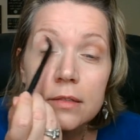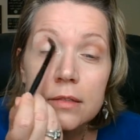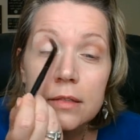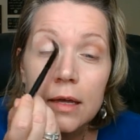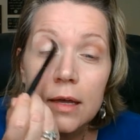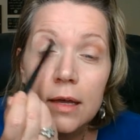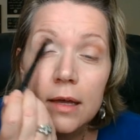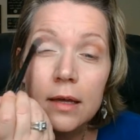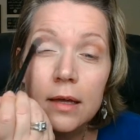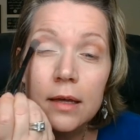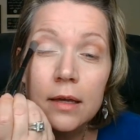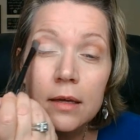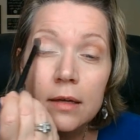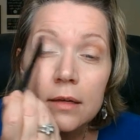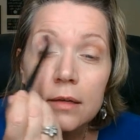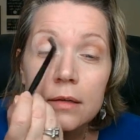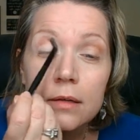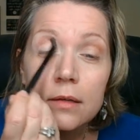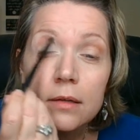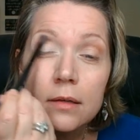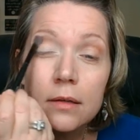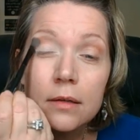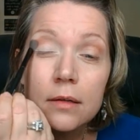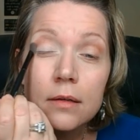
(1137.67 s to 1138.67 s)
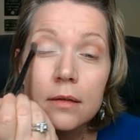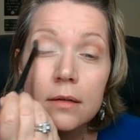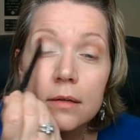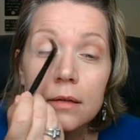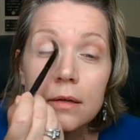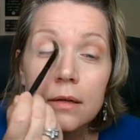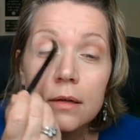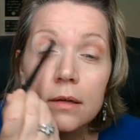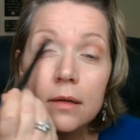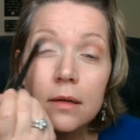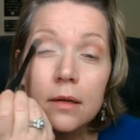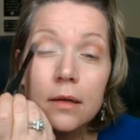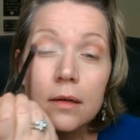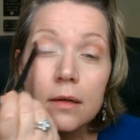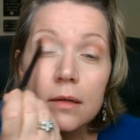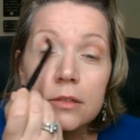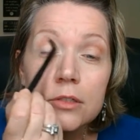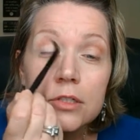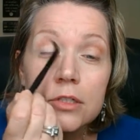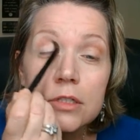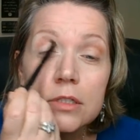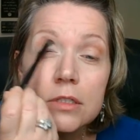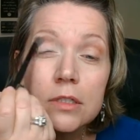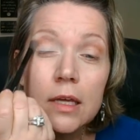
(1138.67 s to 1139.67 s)
side.
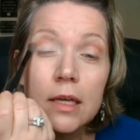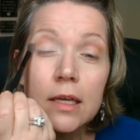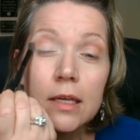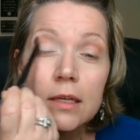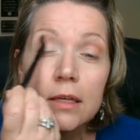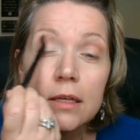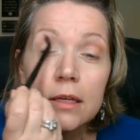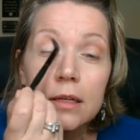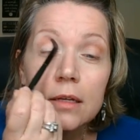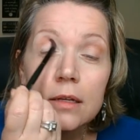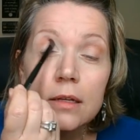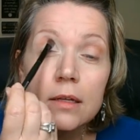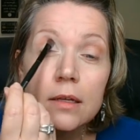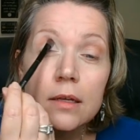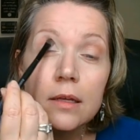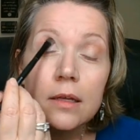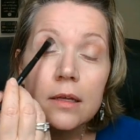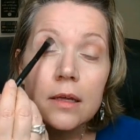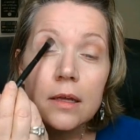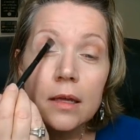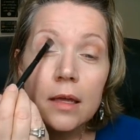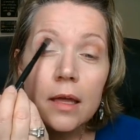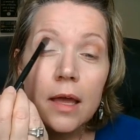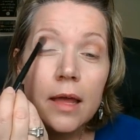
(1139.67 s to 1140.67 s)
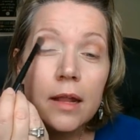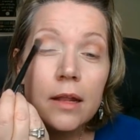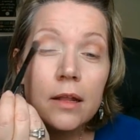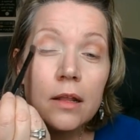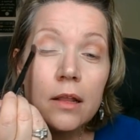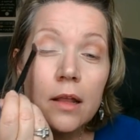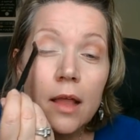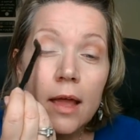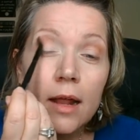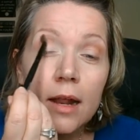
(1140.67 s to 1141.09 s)
Just take it and